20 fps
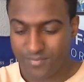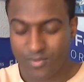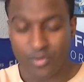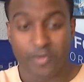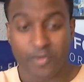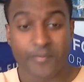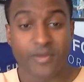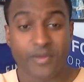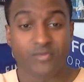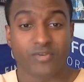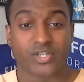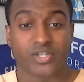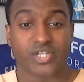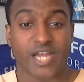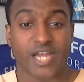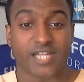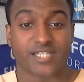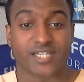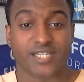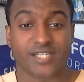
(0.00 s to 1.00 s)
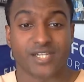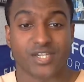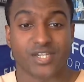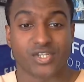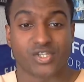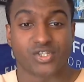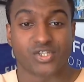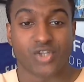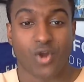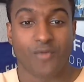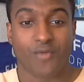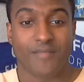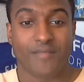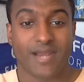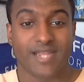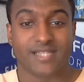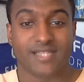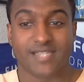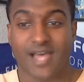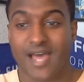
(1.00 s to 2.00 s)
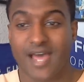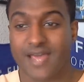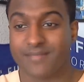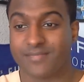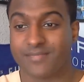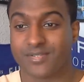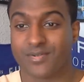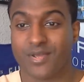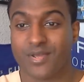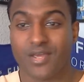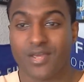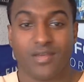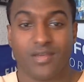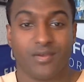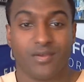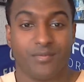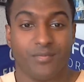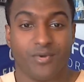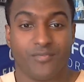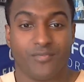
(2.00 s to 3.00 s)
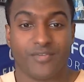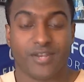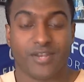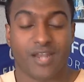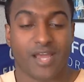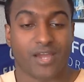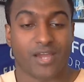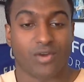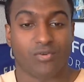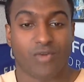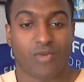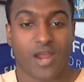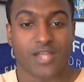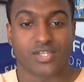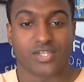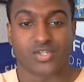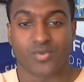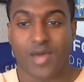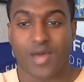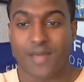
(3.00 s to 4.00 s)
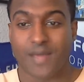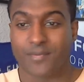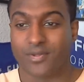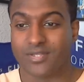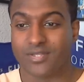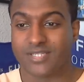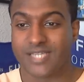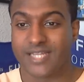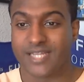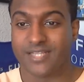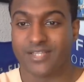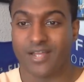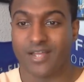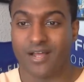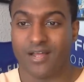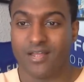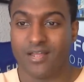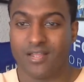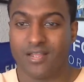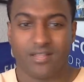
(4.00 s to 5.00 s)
We've been rejected so many times, moving like a right swipe on Tinder.